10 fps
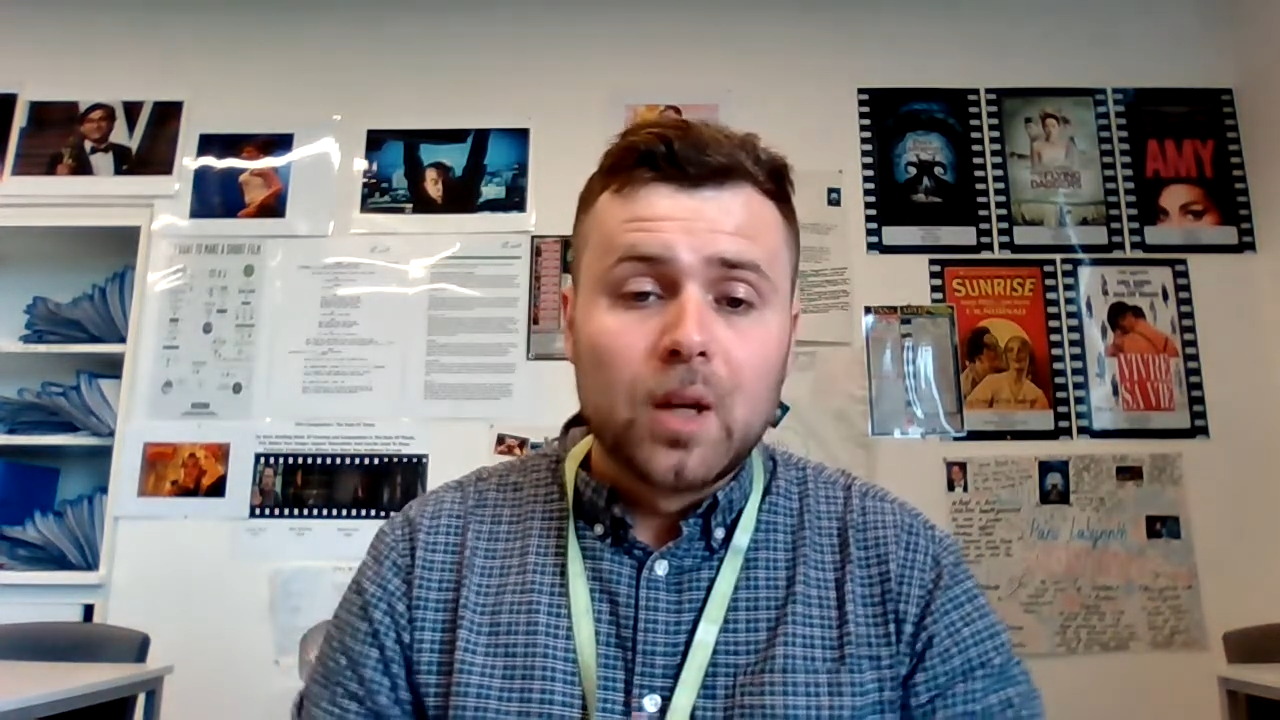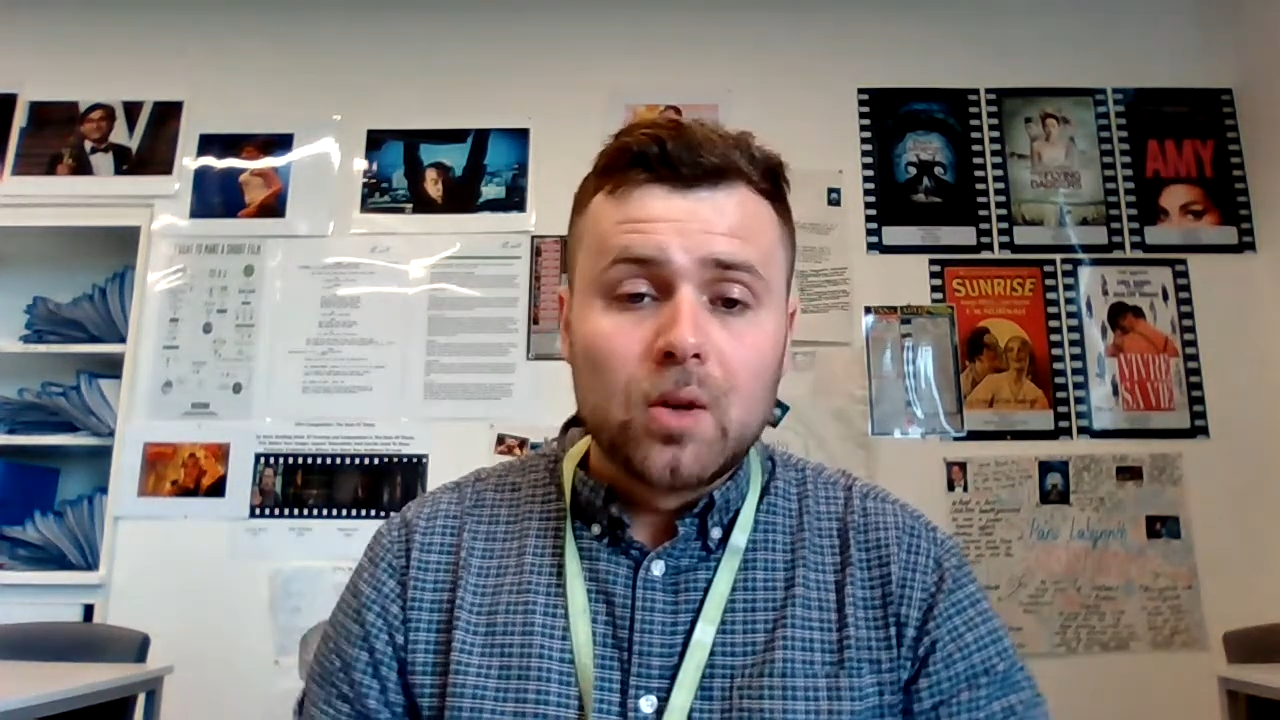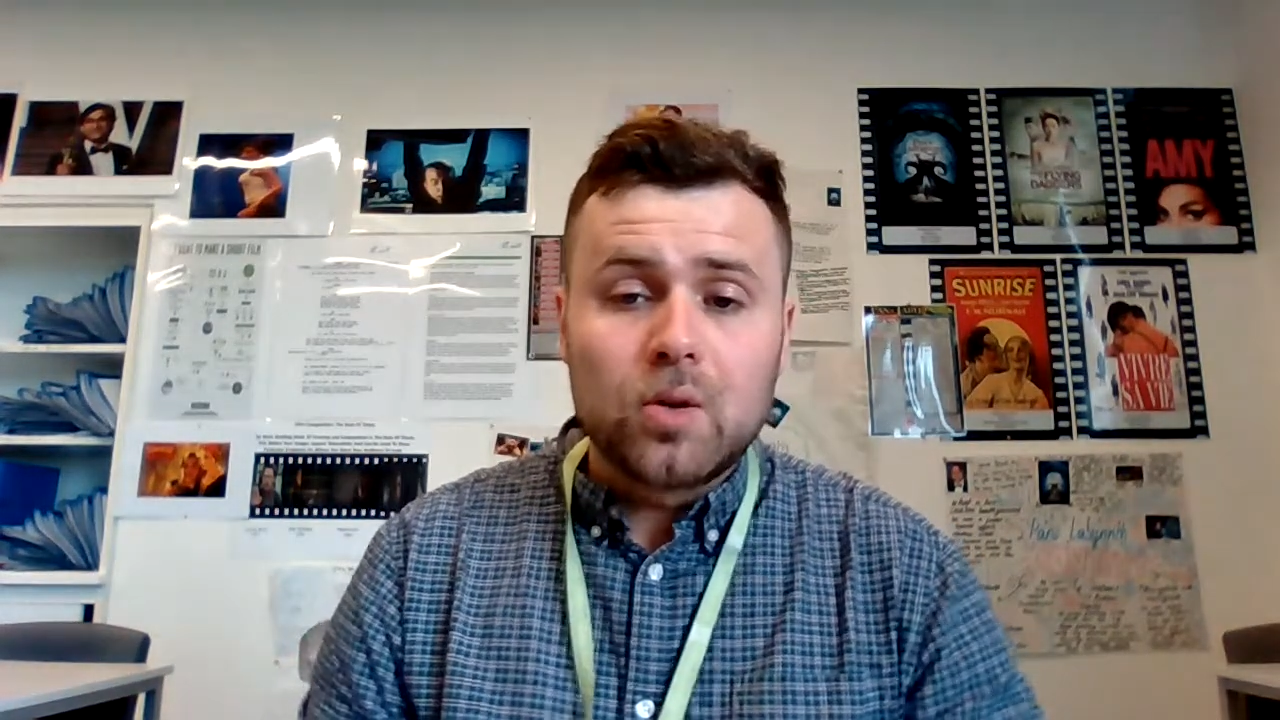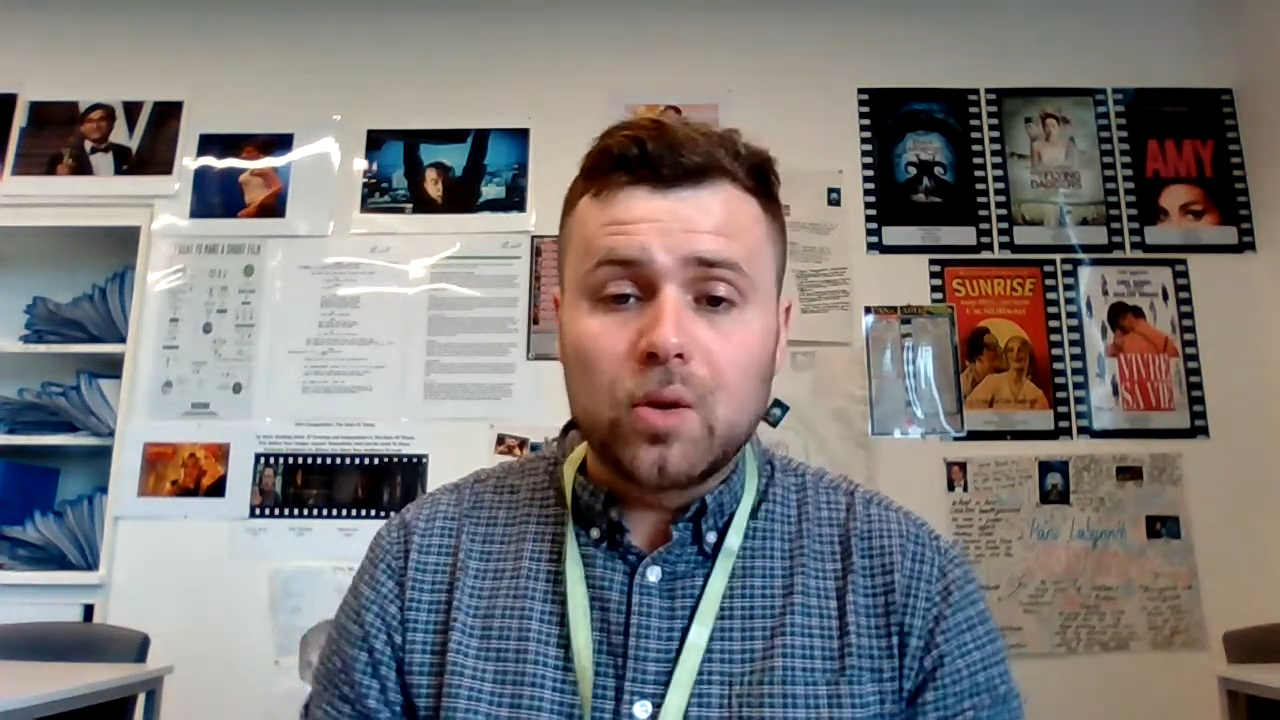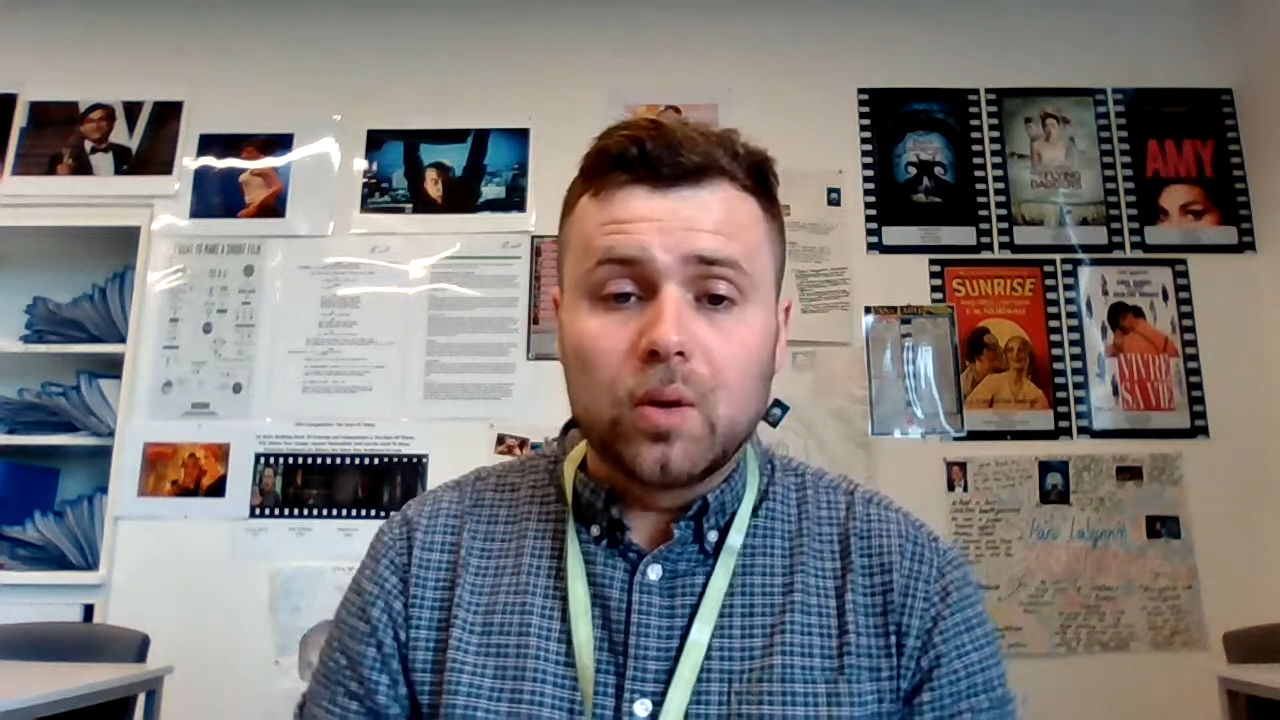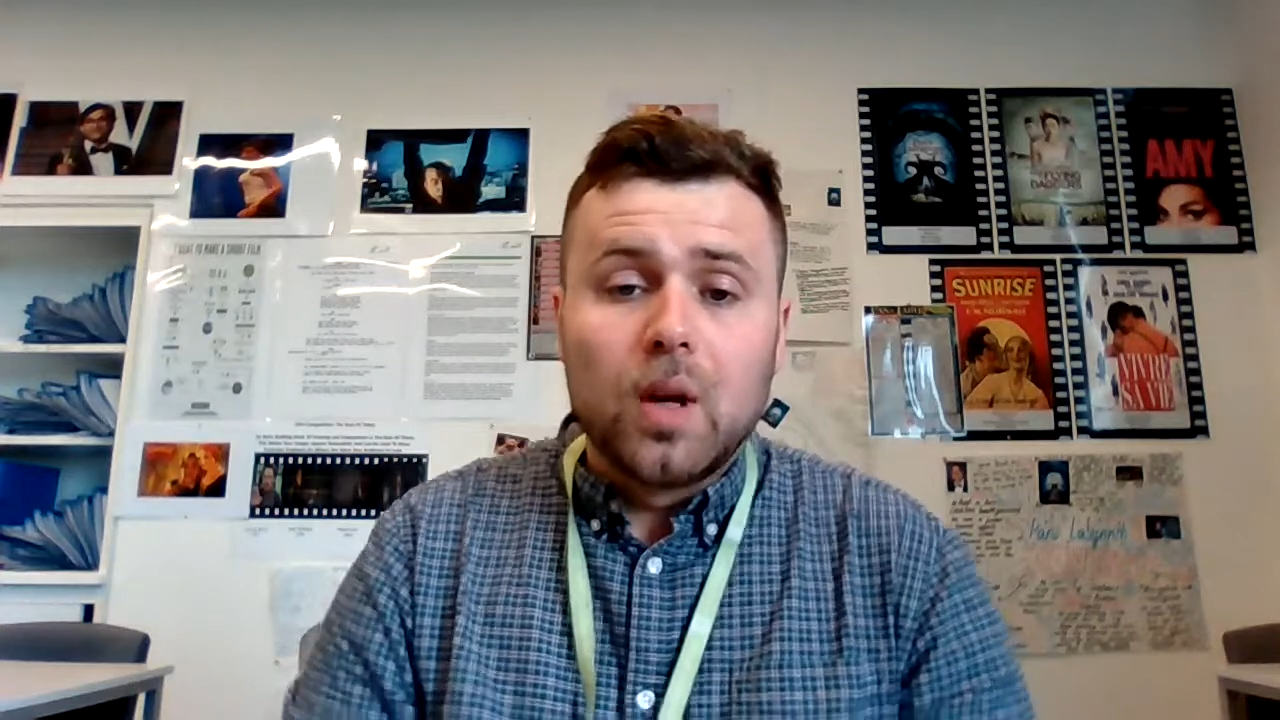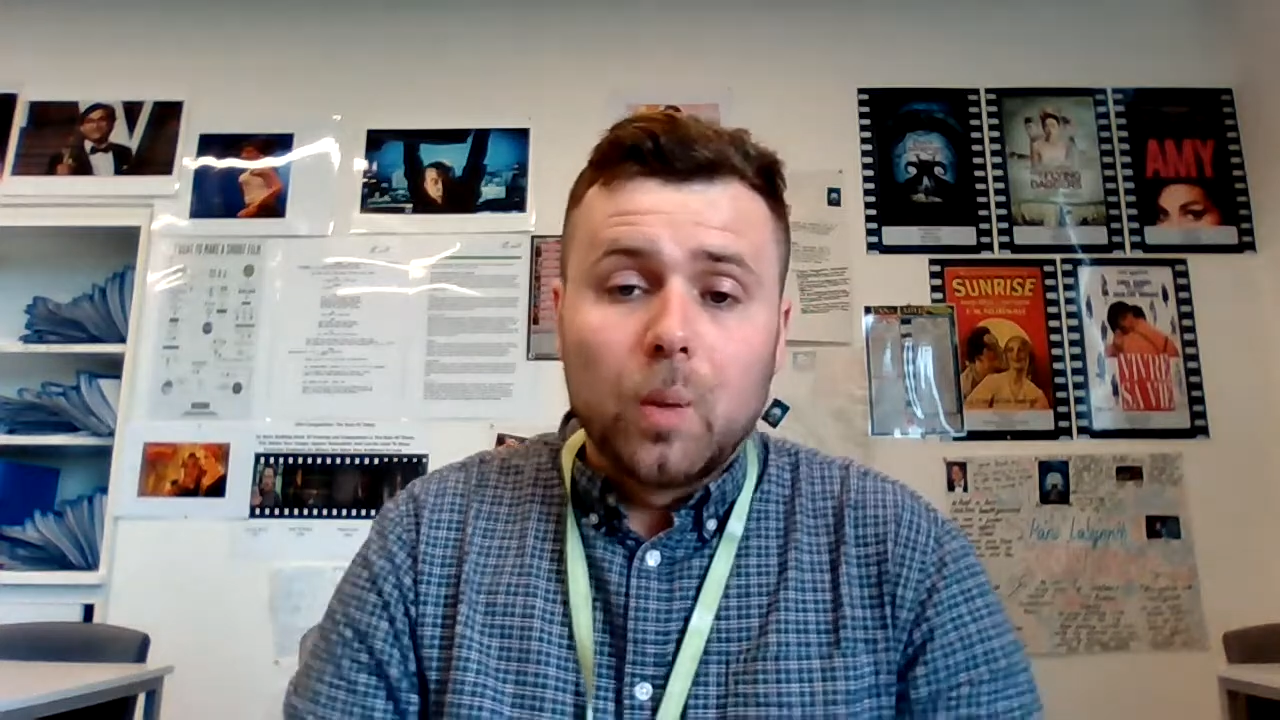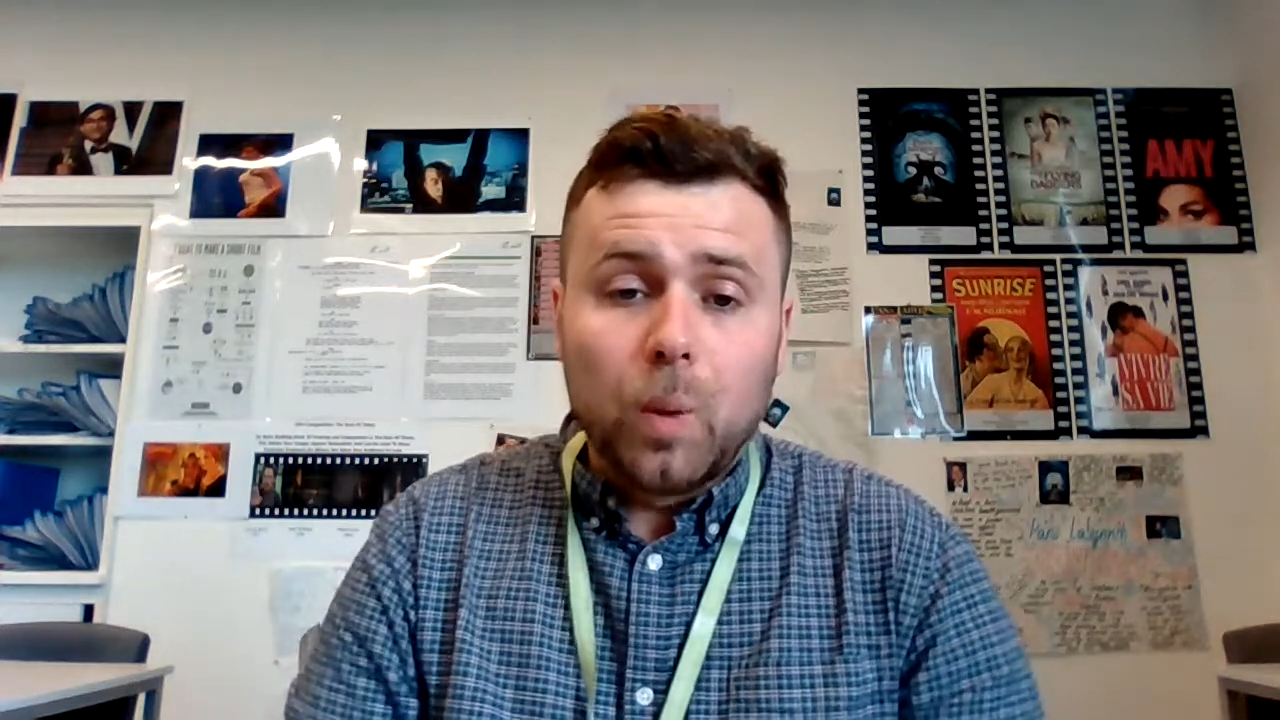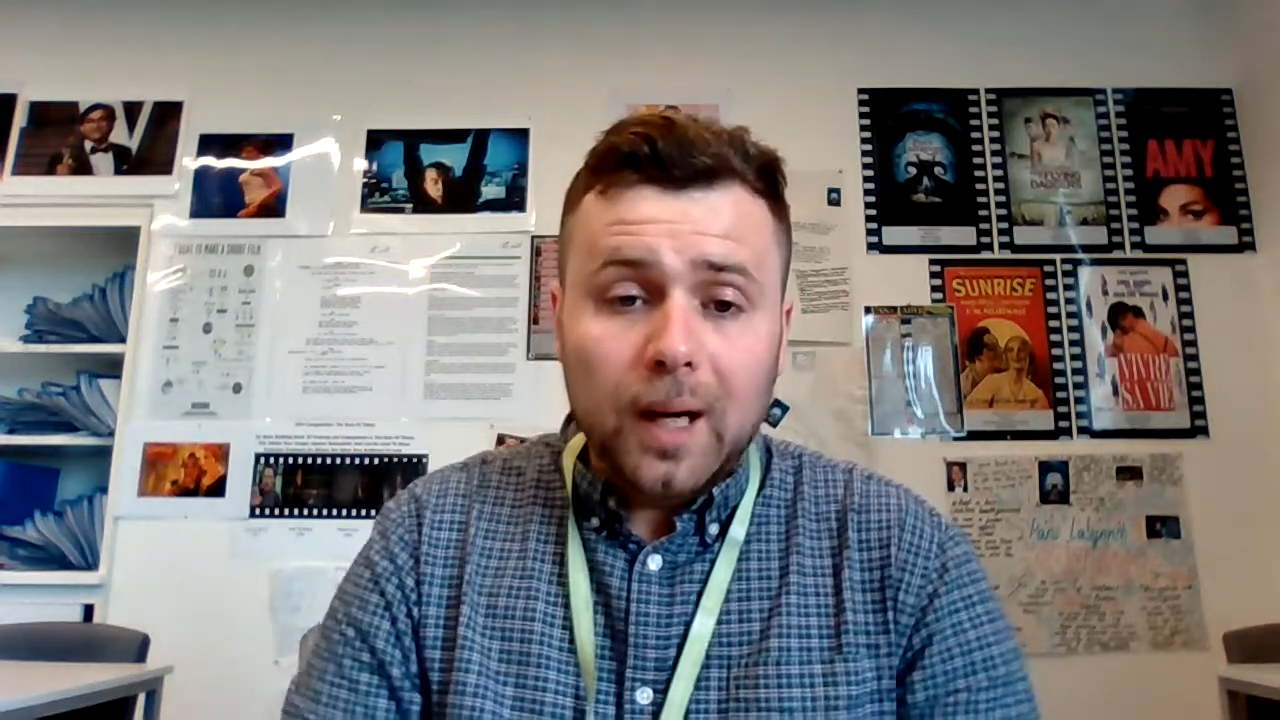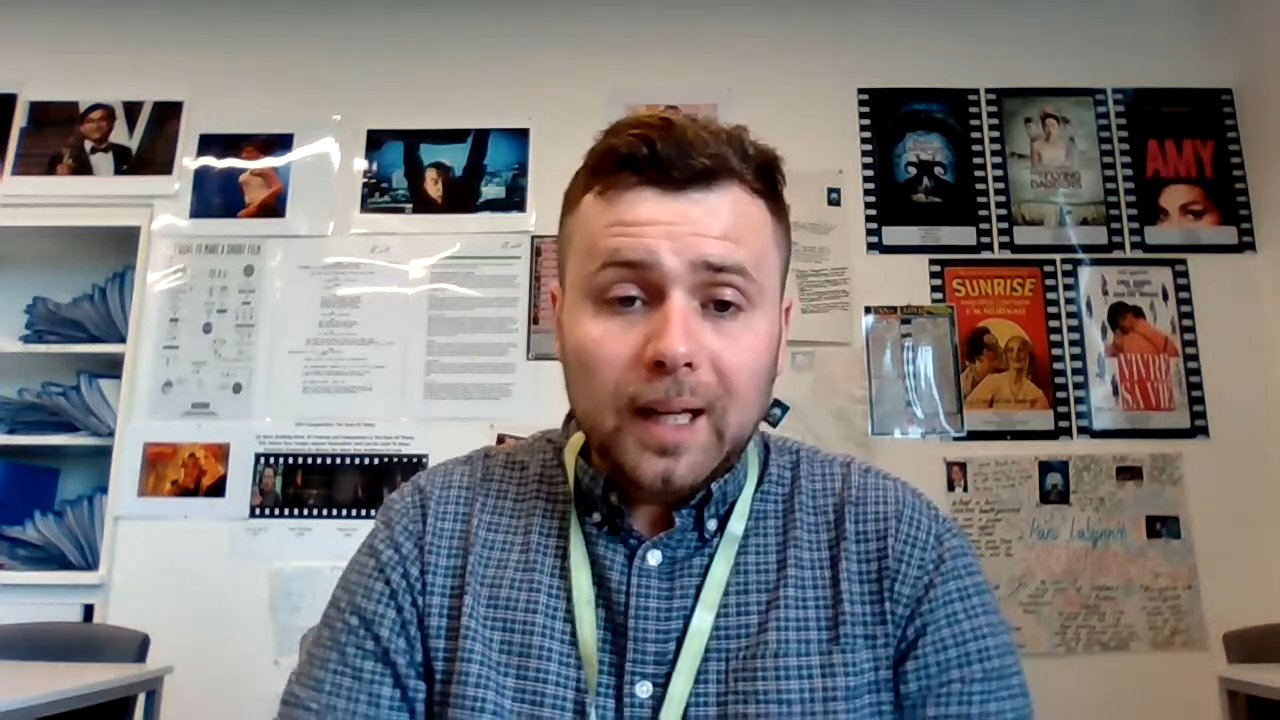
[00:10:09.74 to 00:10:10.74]
So
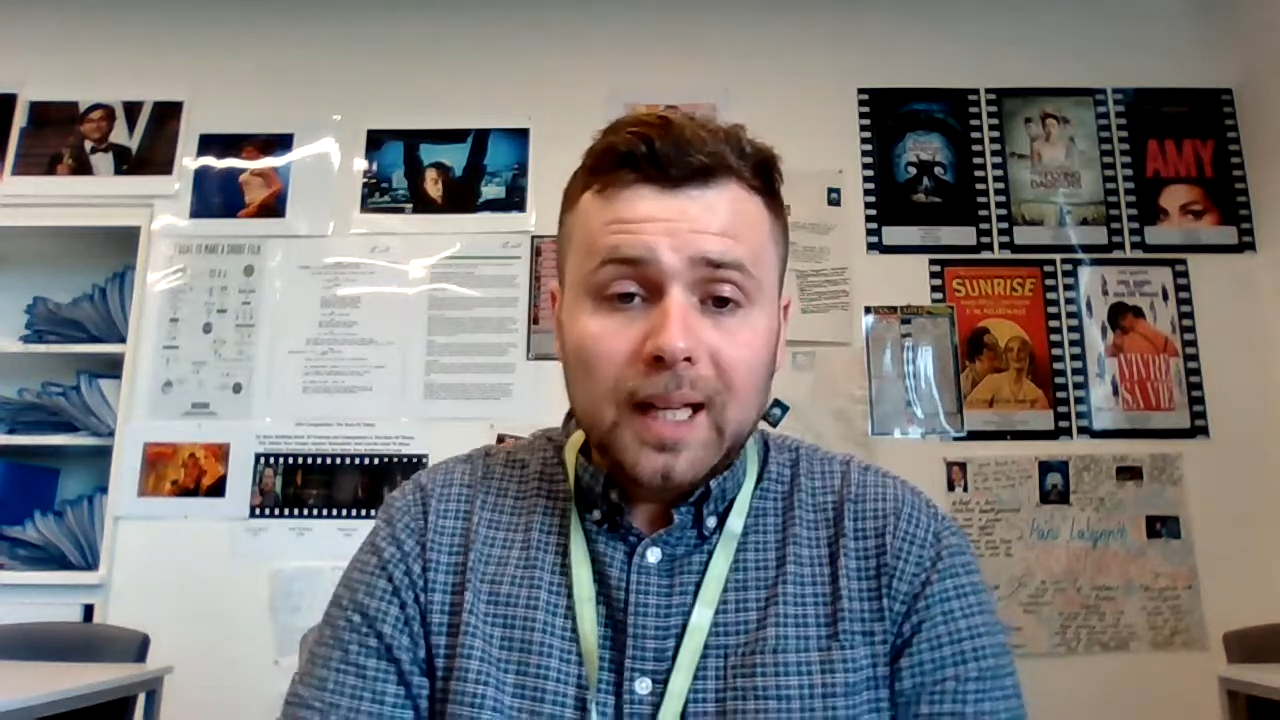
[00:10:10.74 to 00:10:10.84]
what I'd